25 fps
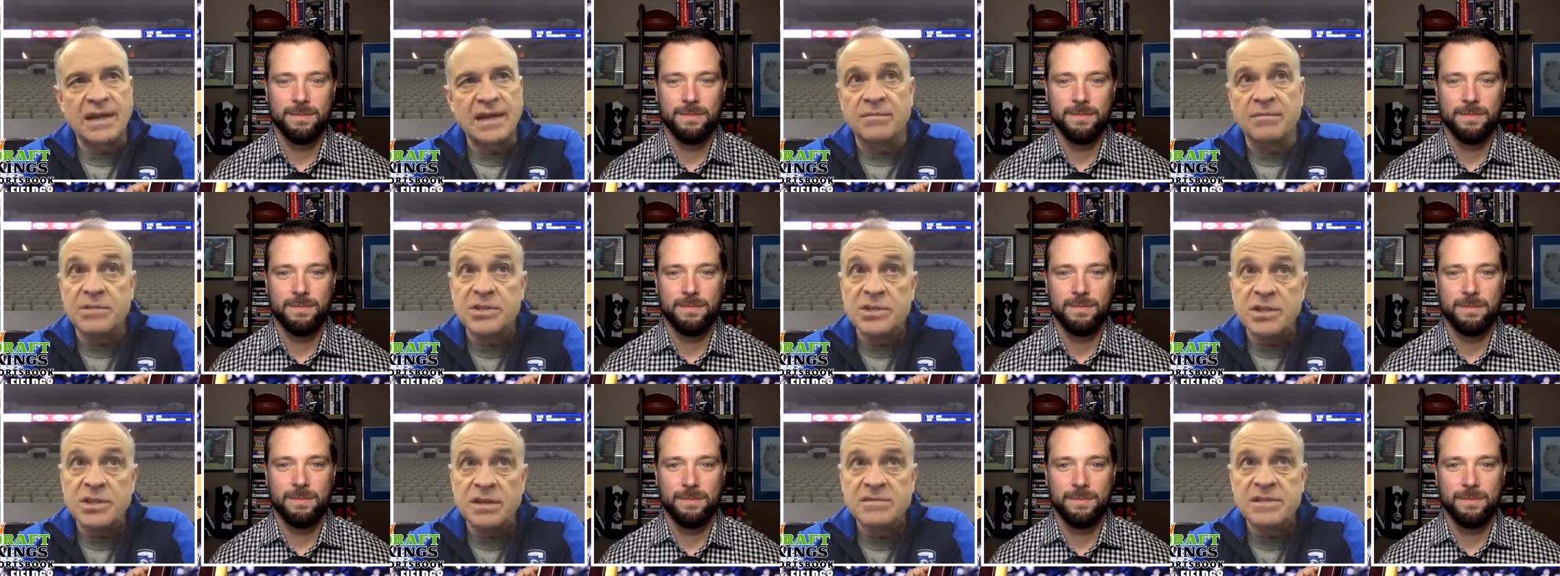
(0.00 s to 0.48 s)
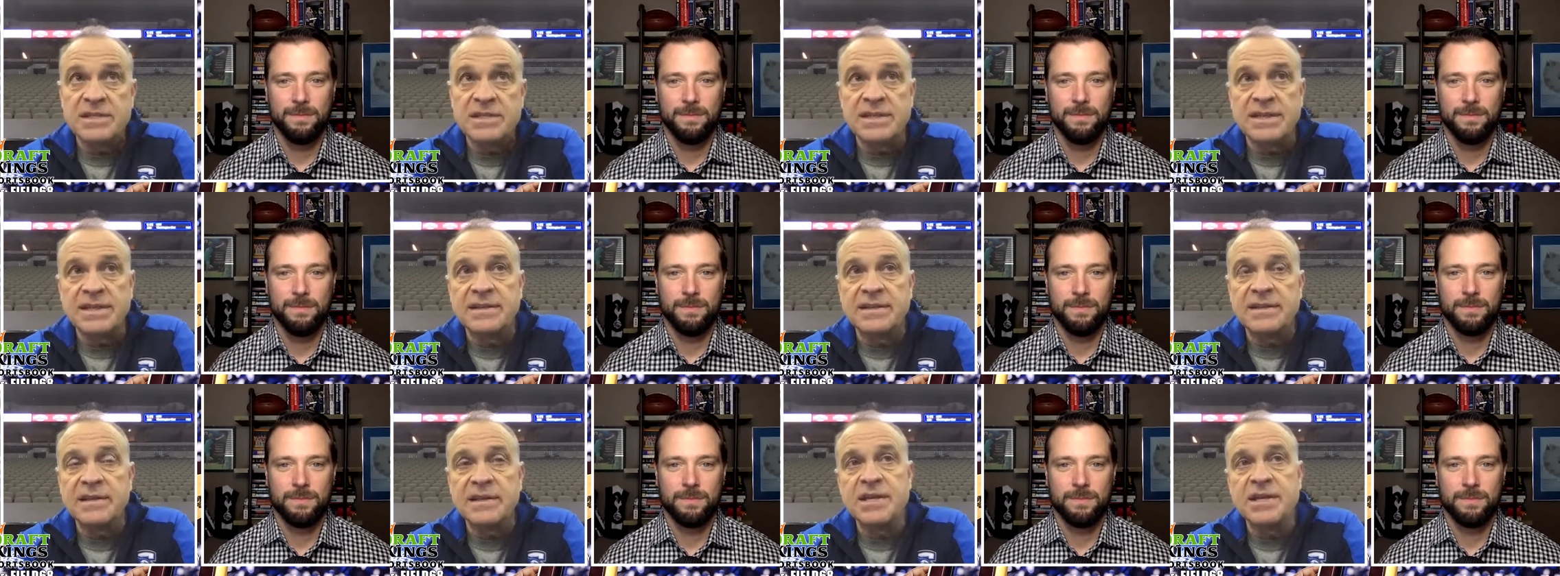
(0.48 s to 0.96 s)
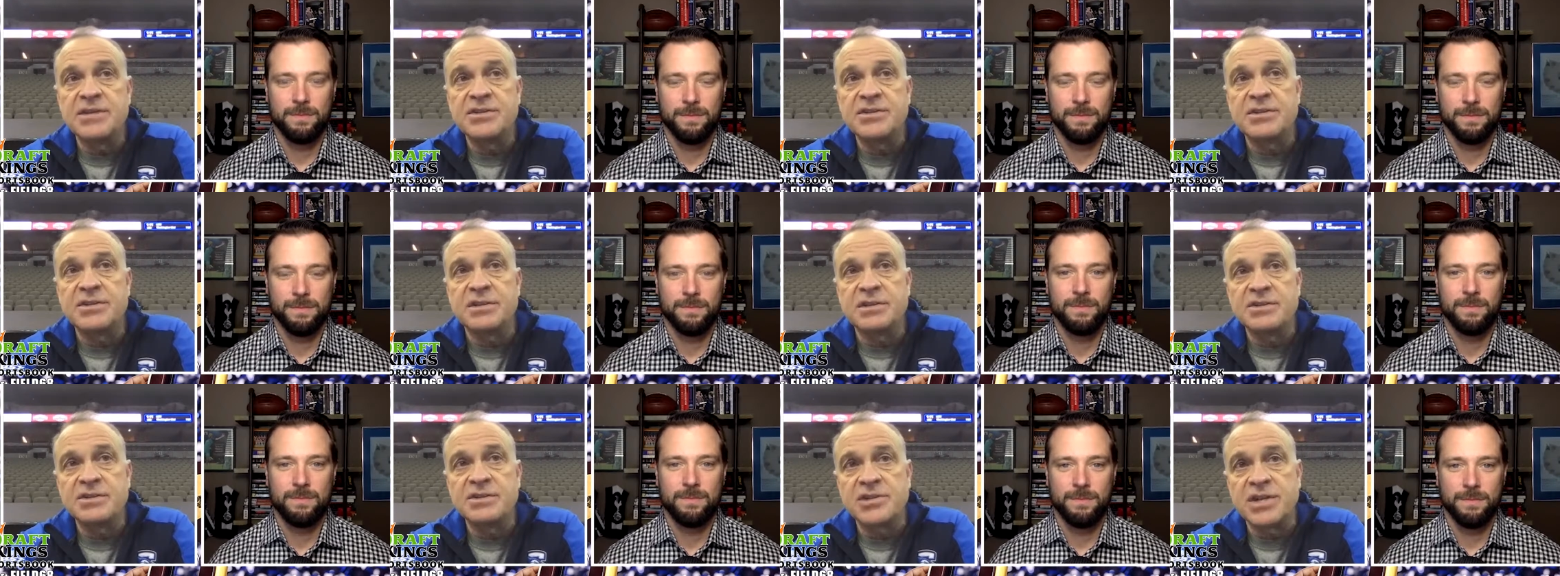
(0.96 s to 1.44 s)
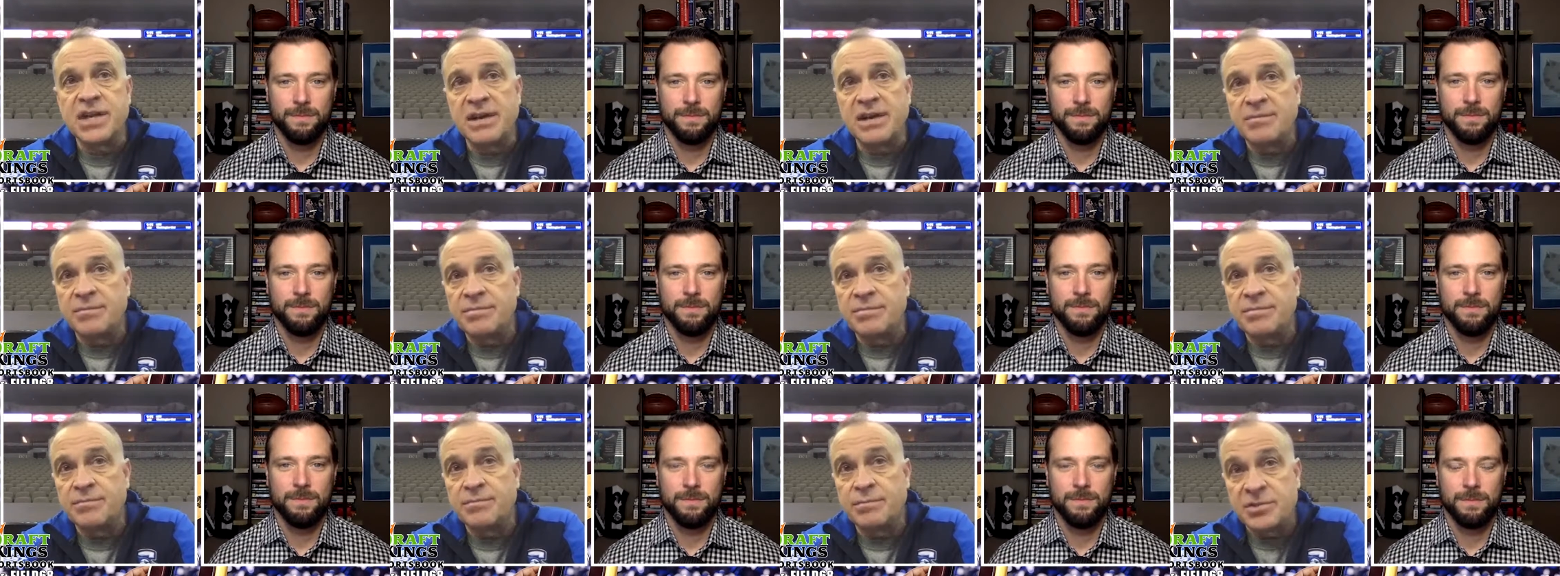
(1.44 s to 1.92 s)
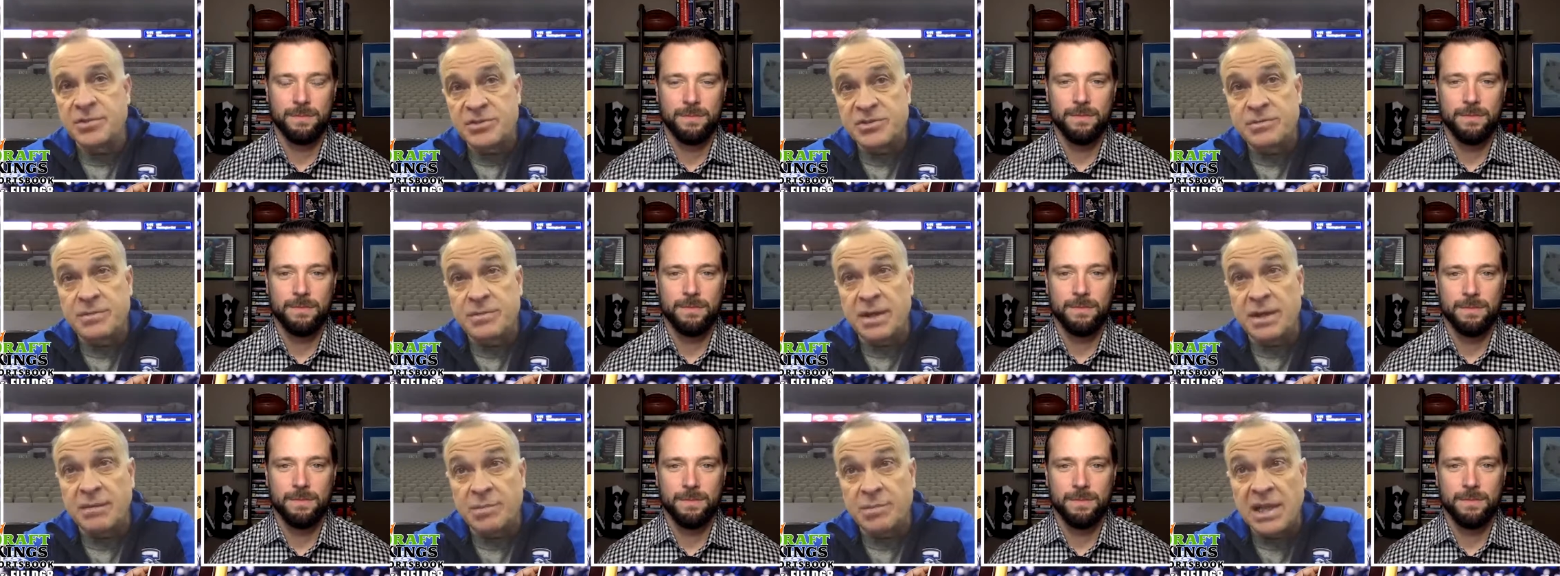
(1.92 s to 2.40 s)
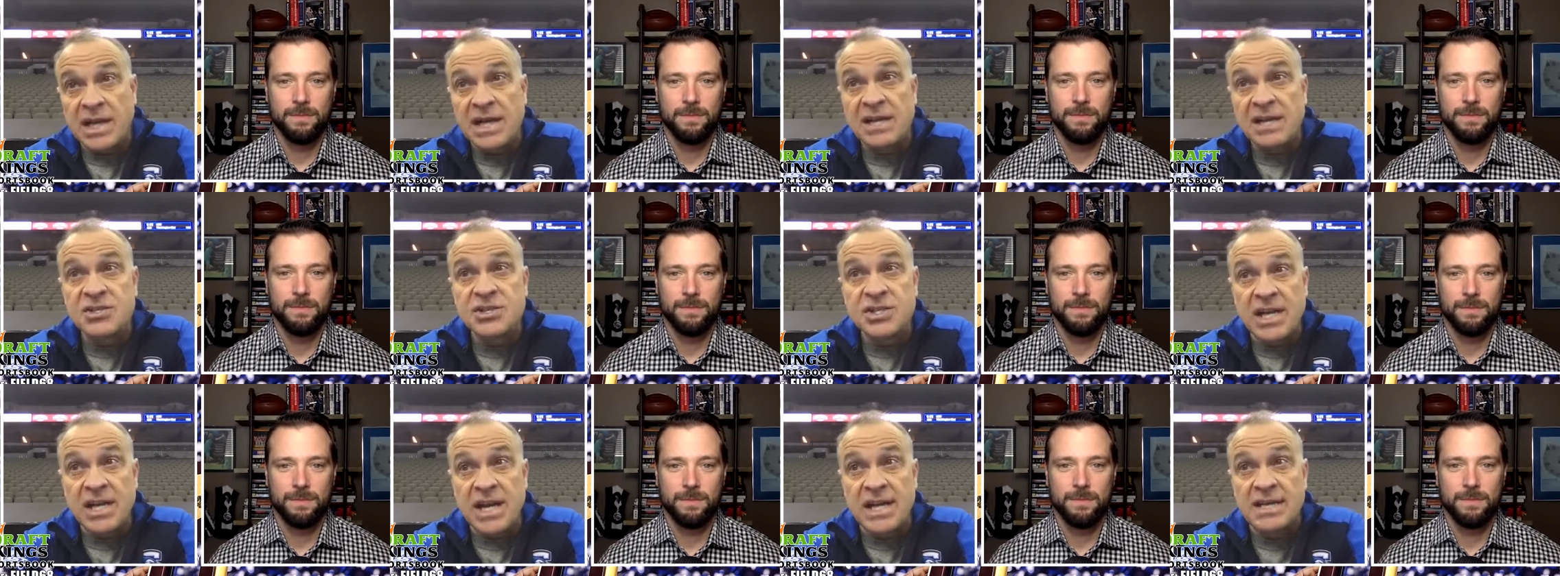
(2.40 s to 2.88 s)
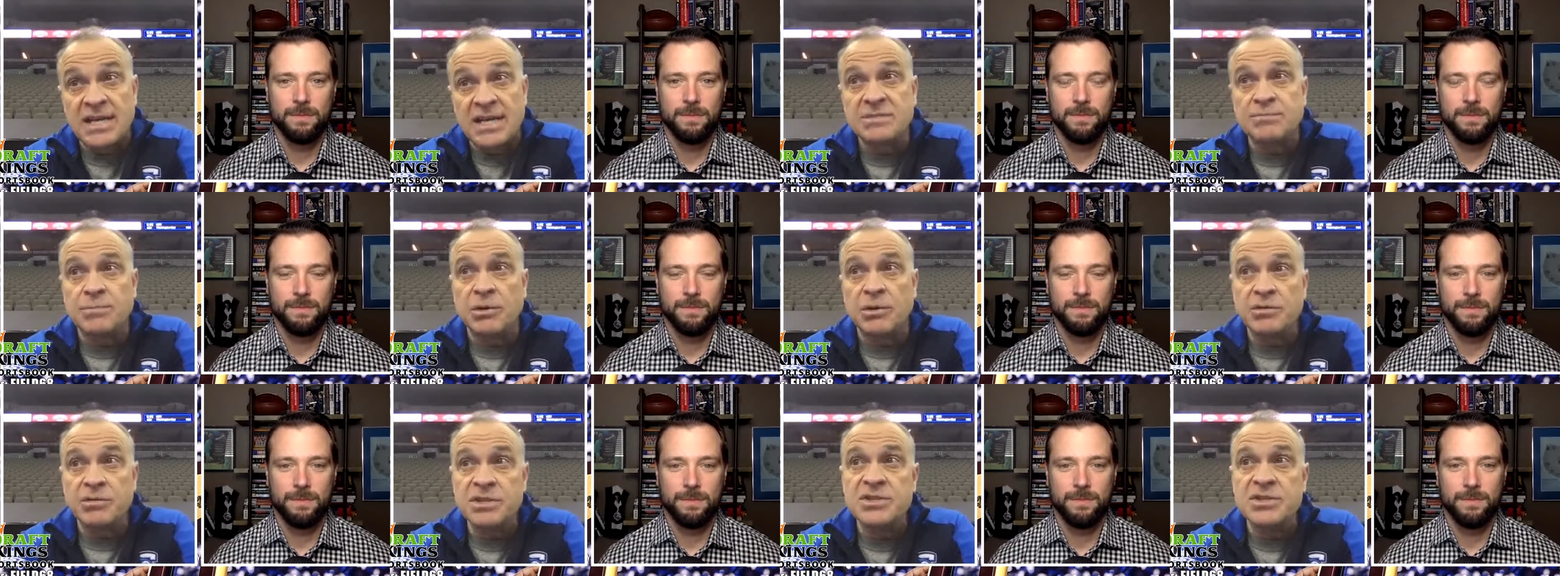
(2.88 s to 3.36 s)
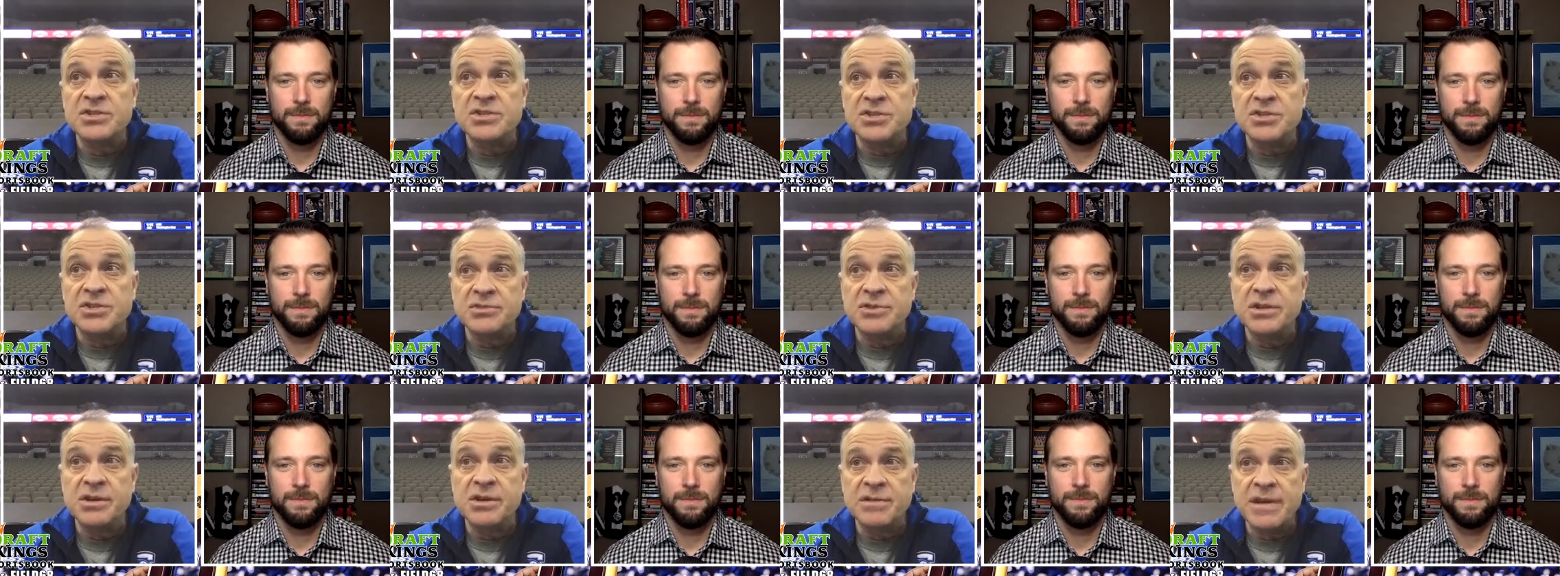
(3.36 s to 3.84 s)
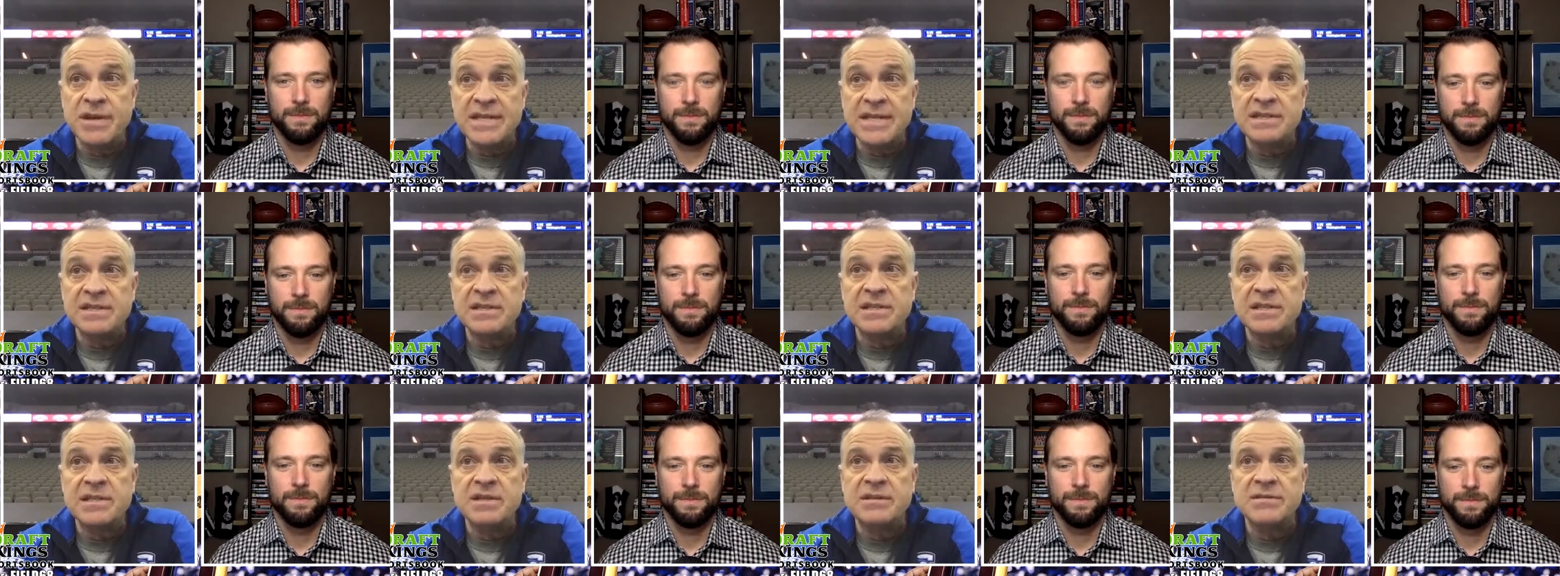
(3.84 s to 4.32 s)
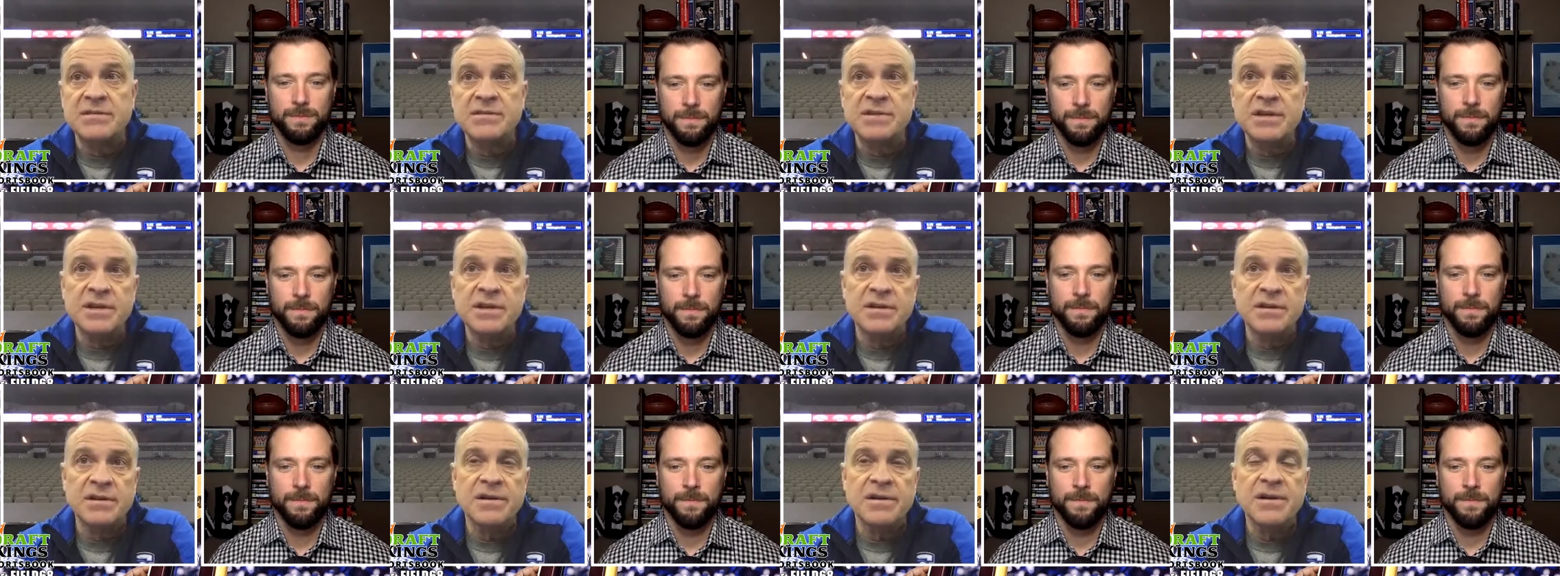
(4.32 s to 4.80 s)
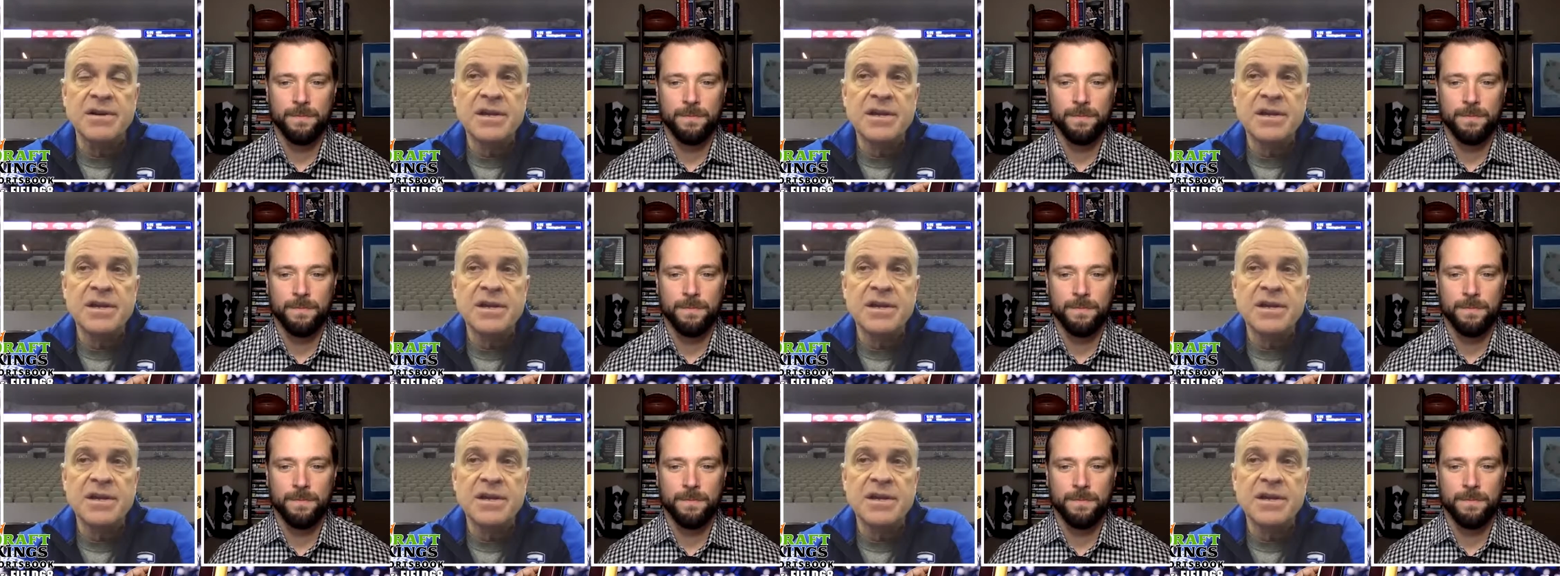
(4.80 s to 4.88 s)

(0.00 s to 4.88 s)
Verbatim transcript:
Speaker 1: Tarvis led the nation and shot uh, block shots both his junior and senior year.